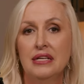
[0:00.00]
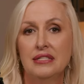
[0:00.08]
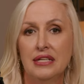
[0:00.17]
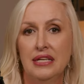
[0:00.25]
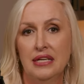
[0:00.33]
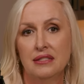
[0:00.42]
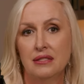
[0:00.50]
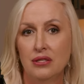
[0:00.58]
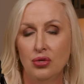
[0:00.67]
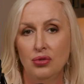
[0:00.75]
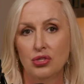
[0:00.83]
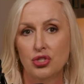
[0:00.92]
to get
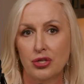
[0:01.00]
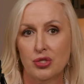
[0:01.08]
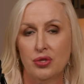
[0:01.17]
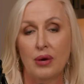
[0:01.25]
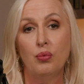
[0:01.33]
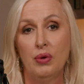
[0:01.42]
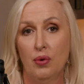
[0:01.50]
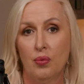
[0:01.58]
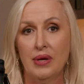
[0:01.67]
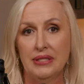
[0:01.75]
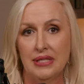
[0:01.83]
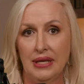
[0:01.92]
to the church that we were
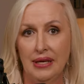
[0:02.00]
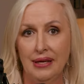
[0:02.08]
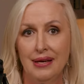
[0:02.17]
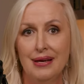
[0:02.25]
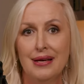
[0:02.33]
renting,